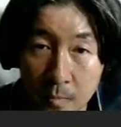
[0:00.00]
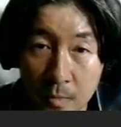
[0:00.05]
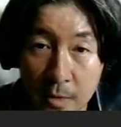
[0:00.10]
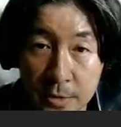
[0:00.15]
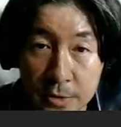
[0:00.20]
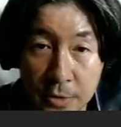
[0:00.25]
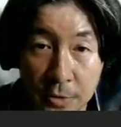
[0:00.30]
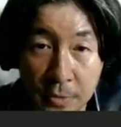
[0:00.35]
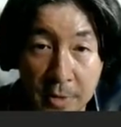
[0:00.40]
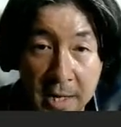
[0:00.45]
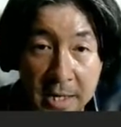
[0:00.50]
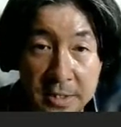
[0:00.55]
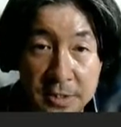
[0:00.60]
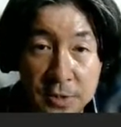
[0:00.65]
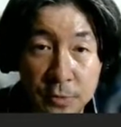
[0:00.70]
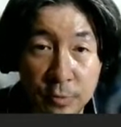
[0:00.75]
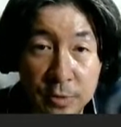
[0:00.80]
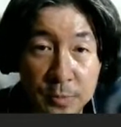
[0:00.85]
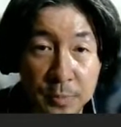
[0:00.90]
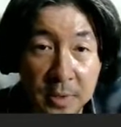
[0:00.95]
So its
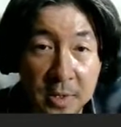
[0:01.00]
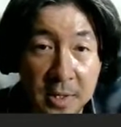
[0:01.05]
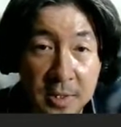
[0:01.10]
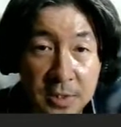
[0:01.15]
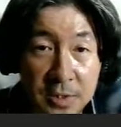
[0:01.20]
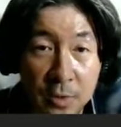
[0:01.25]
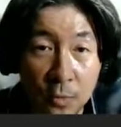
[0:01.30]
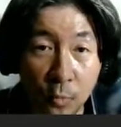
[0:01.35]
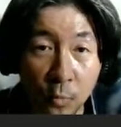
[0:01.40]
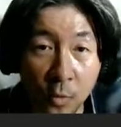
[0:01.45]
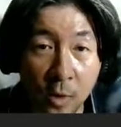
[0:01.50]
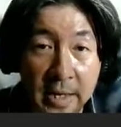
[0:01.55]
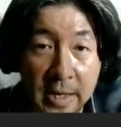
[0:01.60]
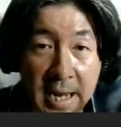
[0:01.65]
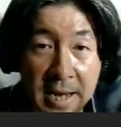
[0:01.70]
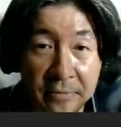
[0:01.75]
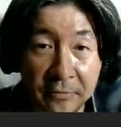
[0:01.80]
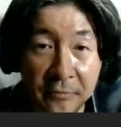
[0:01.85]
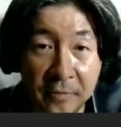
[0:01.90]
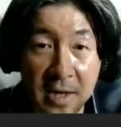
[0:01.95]
response, what
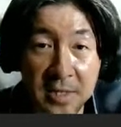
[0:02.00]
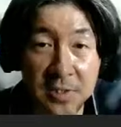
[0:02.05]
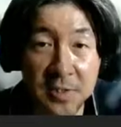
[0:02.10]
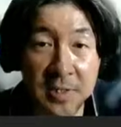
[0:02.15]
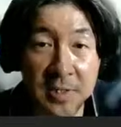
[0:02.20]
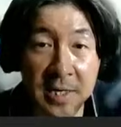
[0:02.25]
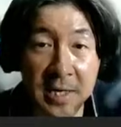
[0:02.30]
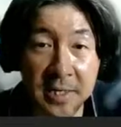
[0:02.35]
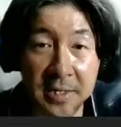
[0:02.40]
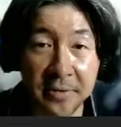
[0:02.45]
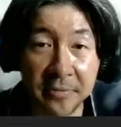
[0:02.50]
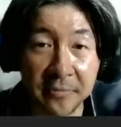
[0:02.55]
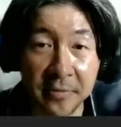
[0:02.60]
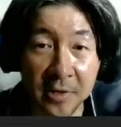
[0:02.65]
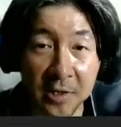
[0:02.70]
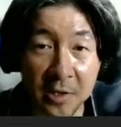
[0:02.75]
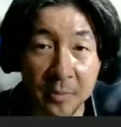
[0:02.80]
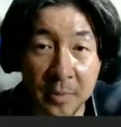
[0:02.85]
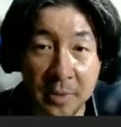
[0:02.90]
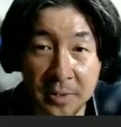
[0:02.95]
a fascinating
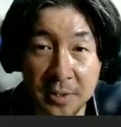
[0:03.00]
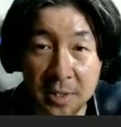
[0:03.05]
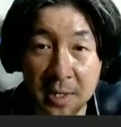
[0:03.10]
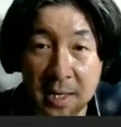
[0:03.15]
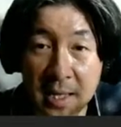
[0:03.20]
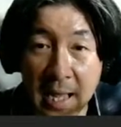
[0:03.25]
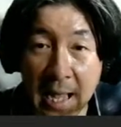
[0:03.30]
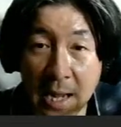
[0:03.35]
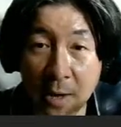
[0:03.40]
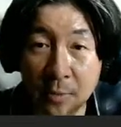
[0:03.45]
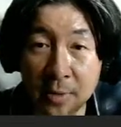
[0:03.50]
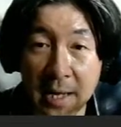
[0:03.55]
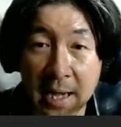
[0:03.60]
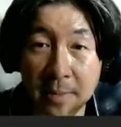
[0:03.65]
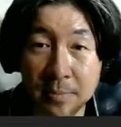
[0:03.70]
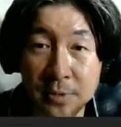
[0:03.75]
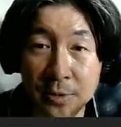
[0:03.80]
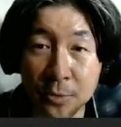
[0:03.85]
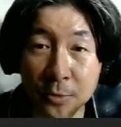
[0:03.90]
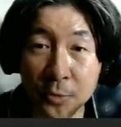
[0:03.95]
development. I would
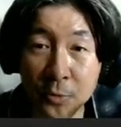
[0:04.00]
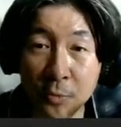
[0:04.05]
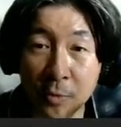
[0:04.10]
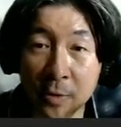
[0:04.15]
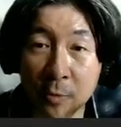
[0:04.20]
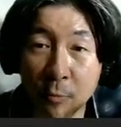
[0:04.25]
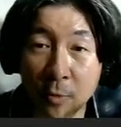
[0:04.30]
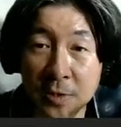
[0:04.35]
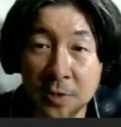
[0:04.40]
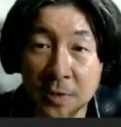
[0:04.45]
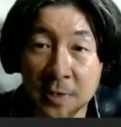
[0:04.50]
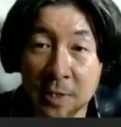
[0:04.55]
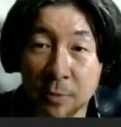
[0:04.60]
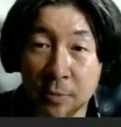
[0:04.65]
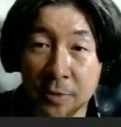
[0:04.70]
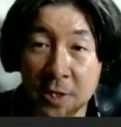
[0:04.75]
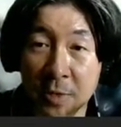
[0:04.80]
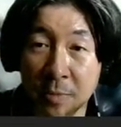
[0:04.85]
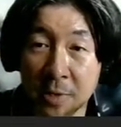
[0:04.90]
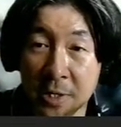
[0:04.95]
absolutely resonate
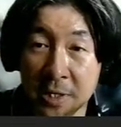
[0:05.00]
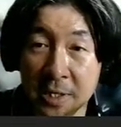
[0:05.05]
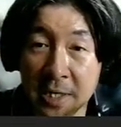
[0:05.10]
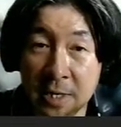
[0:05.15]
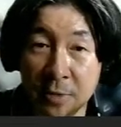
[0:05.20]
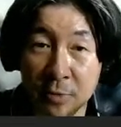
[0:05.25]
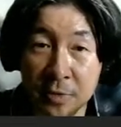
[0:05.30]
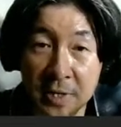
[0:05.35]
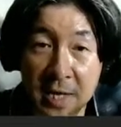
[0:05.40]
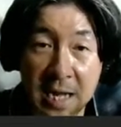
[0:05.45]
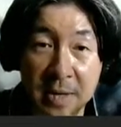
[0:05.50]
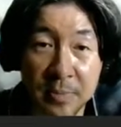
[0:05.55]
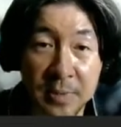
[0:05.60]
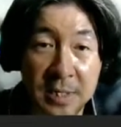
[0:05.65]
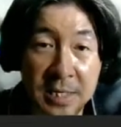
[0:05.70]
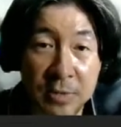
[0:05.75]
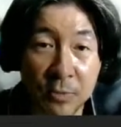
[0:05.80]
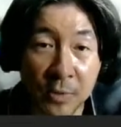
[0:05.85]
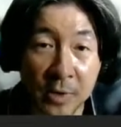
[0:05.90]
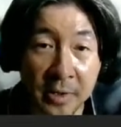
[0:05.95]
with communicating with
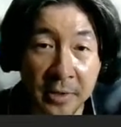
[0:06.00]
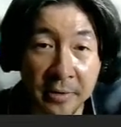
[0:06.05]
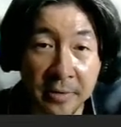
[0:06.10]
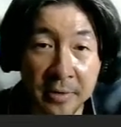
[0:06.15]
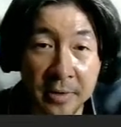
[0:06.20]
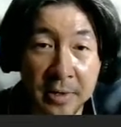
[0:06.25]
APD1.